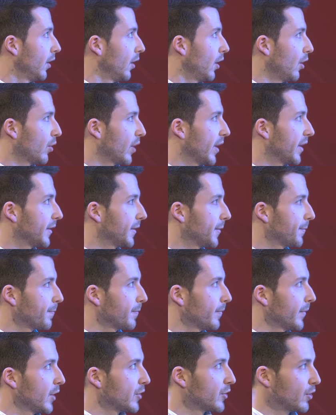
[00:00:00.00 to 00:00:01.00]
All right,
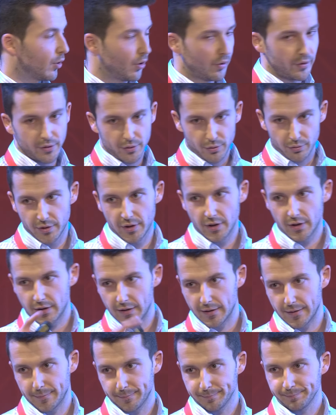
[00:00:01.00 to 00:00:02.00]
so going through
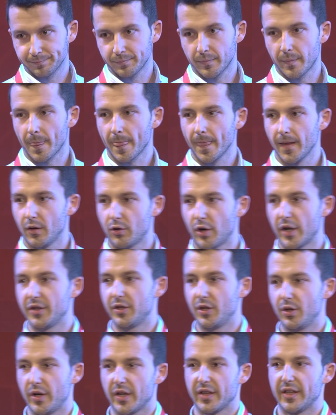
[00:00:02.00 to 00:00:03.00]
the
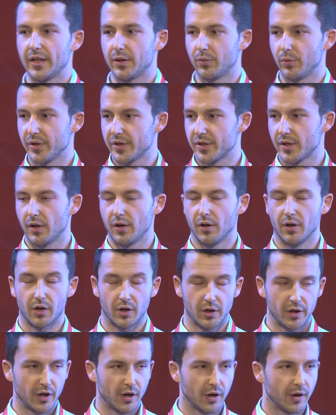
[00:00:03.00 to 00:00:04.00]
criteria that we saw
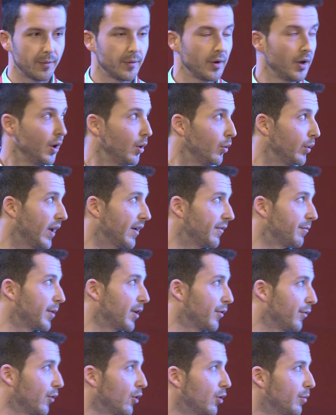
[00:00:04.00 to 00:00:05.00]
earlier, we have
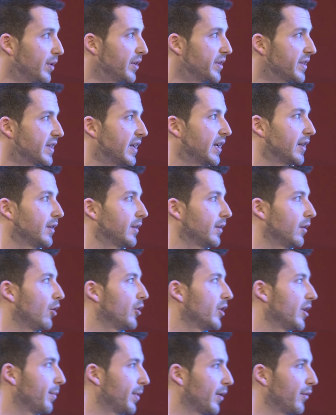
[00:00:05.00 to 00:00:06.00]
performance, and
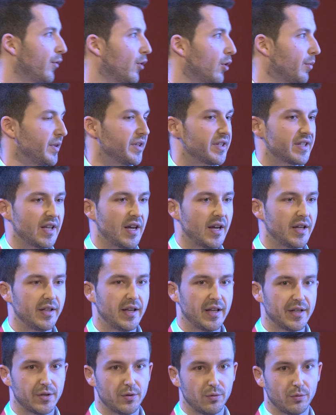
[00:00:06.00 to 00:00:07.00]
on the performance side,
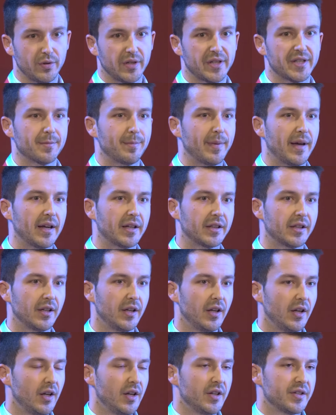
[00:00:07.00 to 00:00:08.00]
as you would expect,
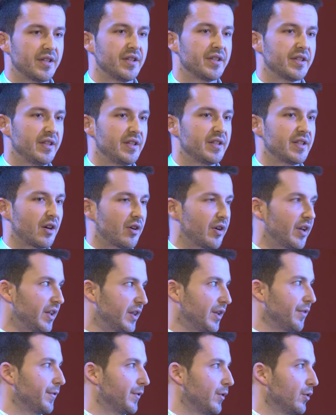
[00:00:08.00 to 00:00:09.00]
since these are
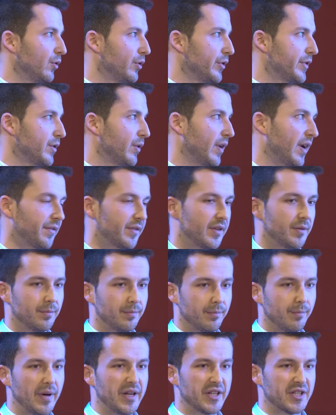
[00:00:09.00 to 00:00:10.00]
native tools, you have the
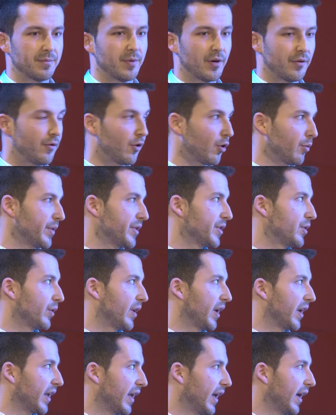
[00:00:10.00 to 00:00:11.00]
best performance you
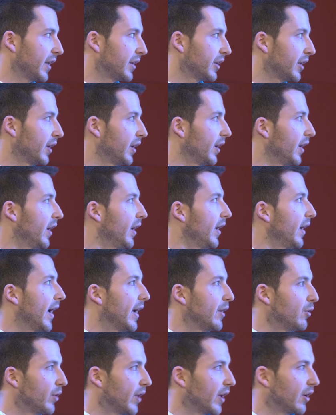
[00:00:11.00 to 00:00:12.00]
can get,
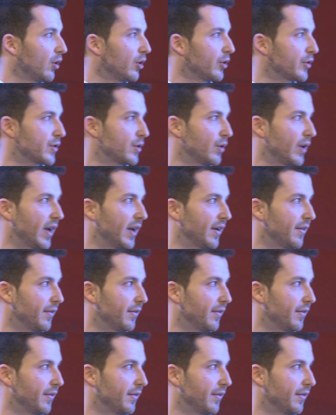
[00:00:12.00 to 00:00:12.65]
and you can also